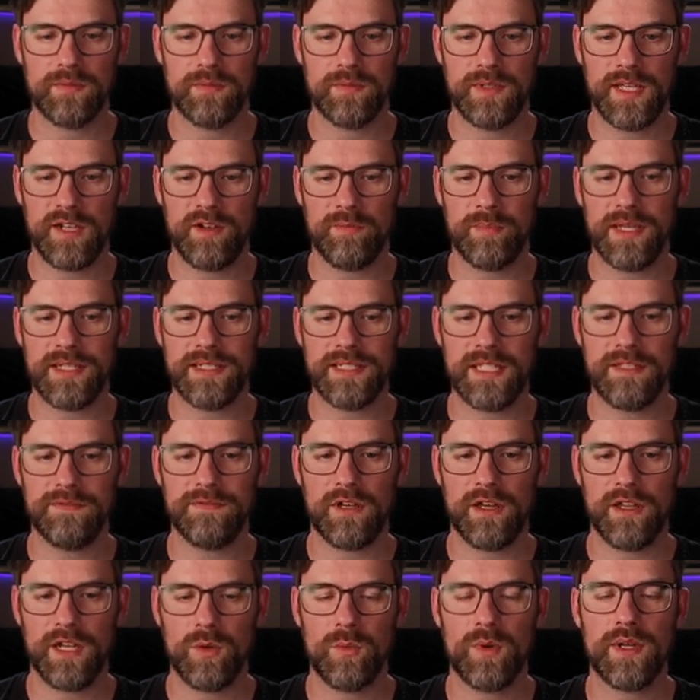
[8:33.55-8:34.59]
kind of by
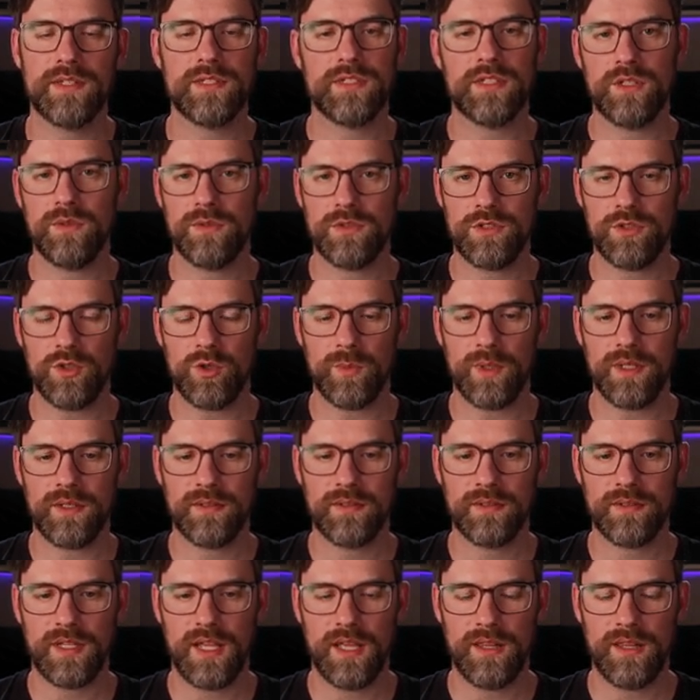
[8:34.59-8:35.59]
default, it wants to use Lumen.